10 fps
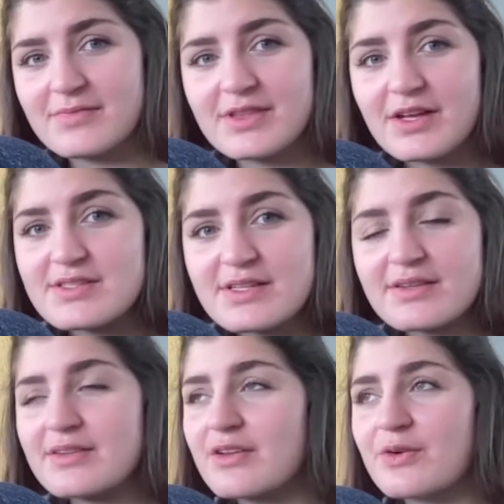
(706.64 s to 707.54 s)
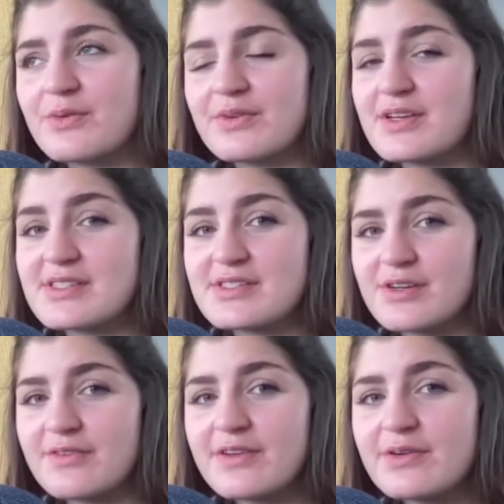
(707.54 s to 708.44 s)
Doesn't
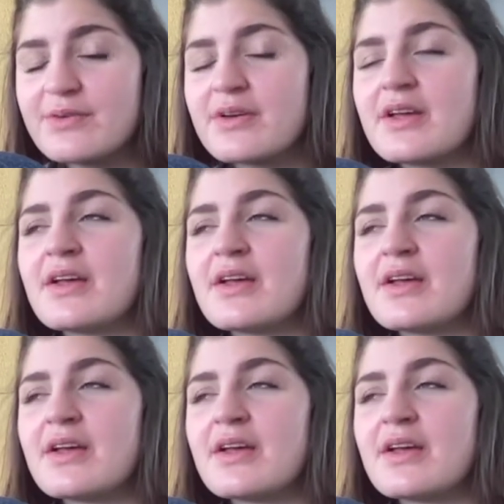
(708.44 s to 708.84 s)
serve you.